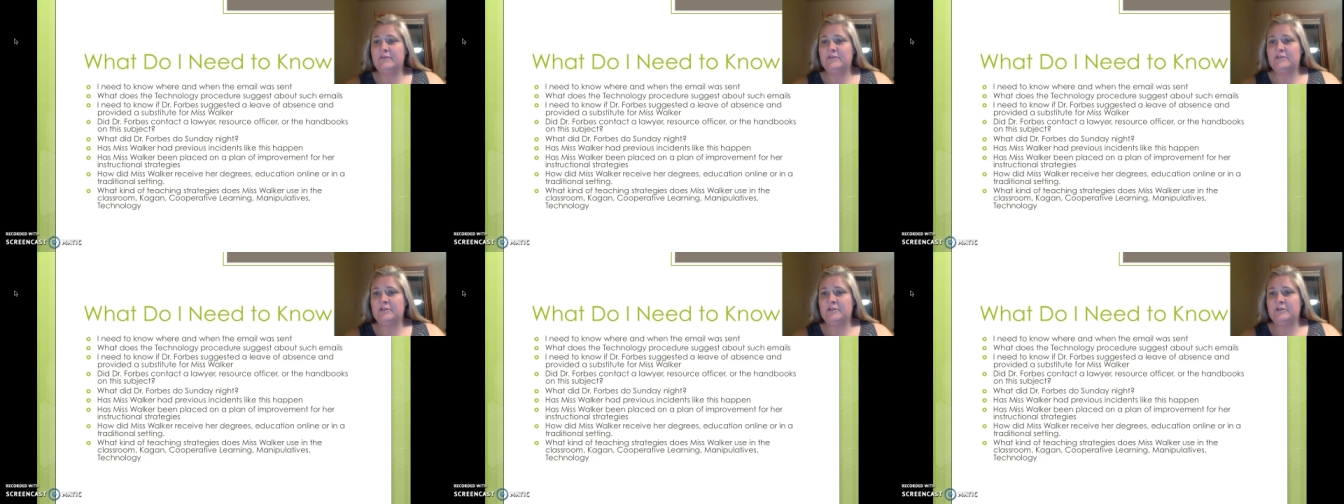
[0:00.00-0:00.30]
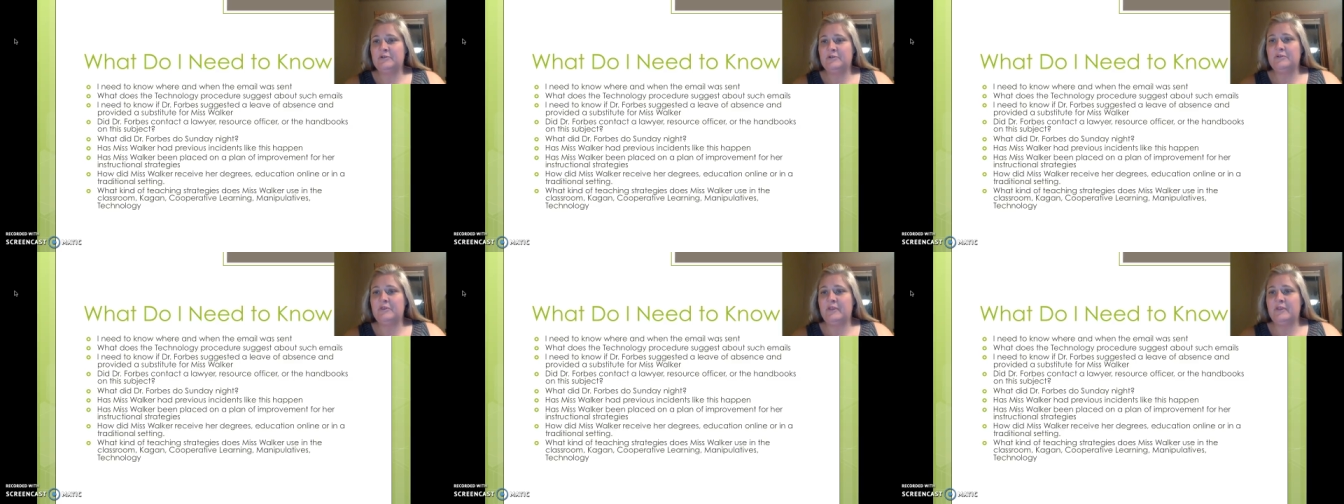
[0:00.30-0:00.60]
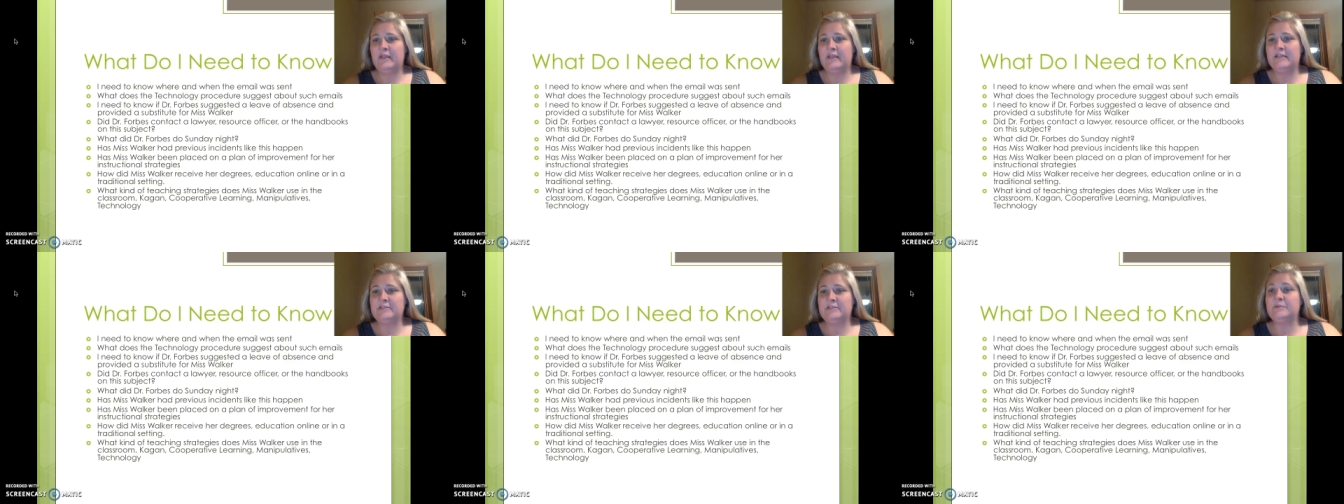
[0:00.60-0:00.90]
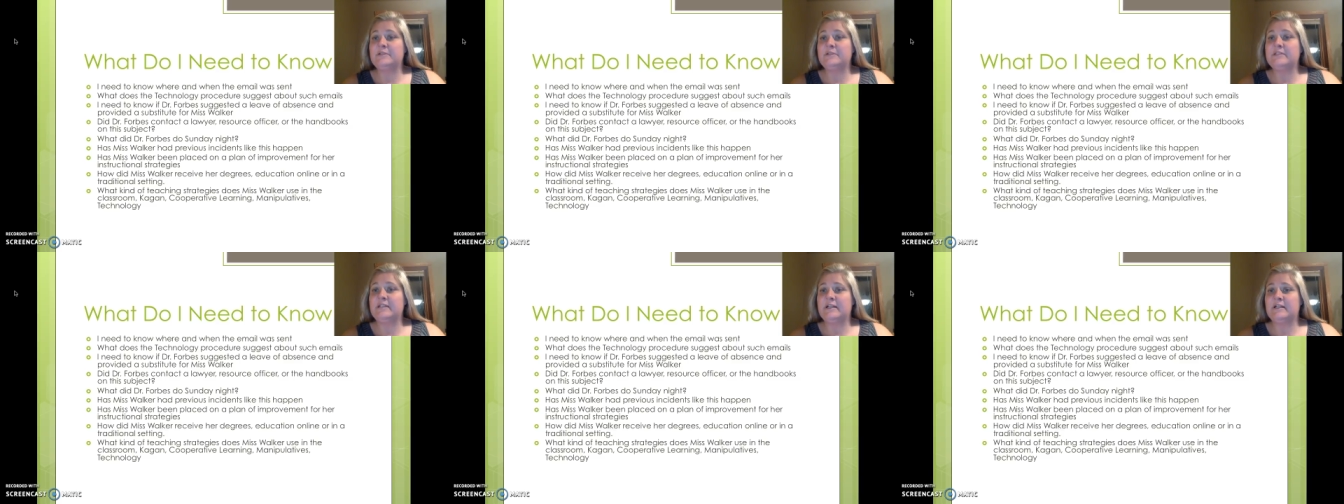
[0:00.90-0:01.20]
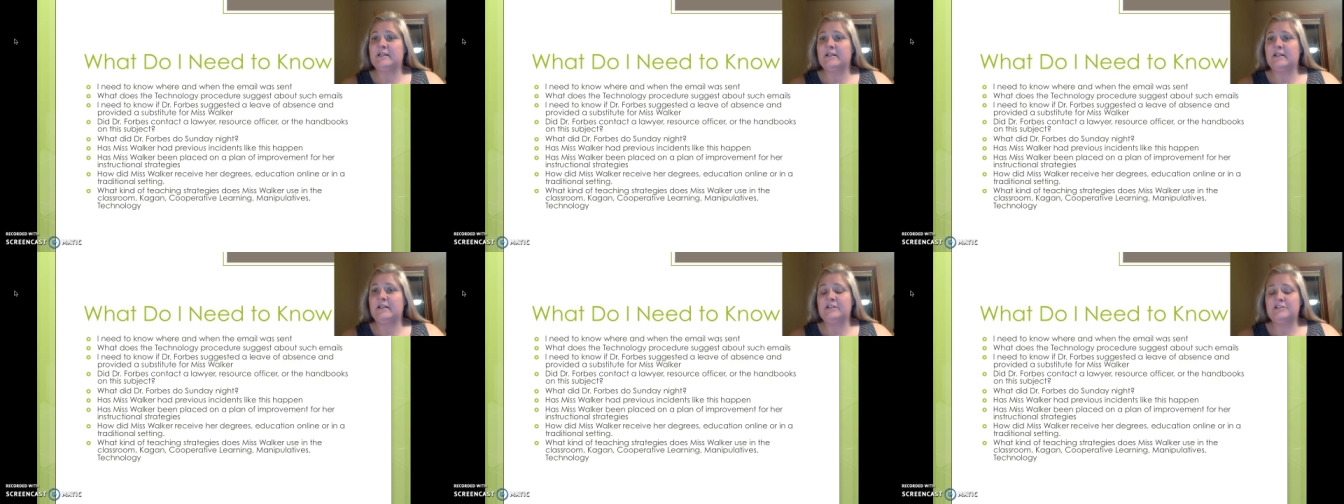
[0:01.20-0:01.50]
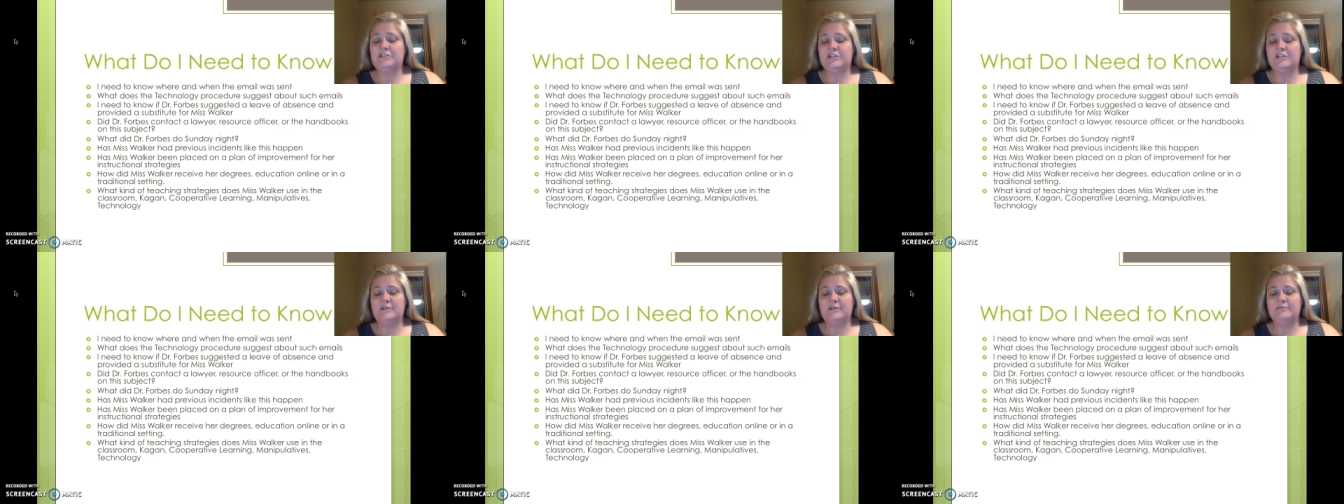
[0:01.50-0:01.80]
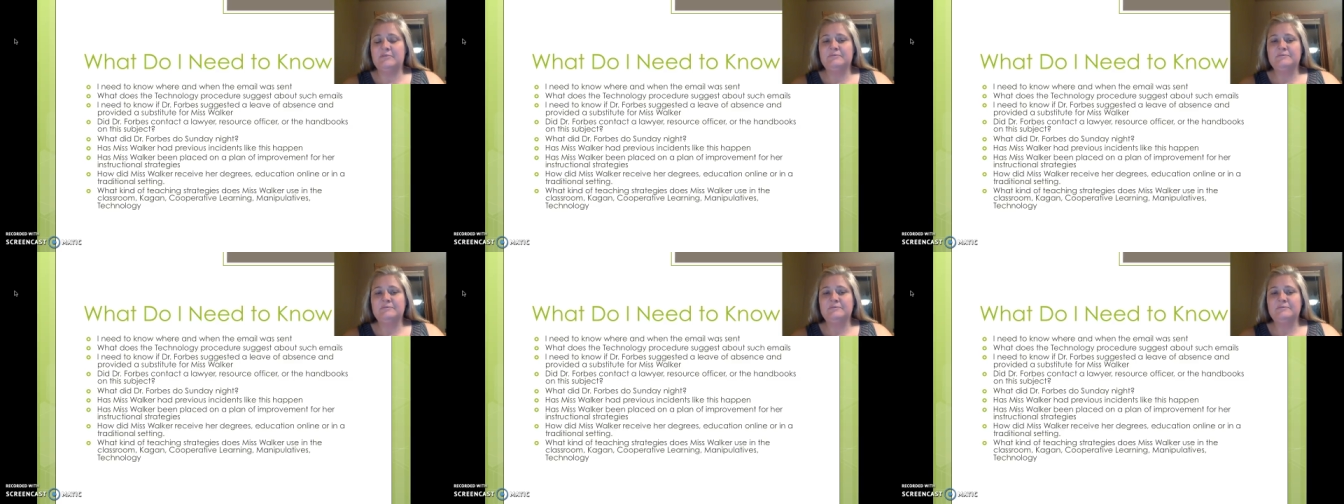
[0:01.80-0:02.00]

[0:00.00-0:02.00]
do things with technology.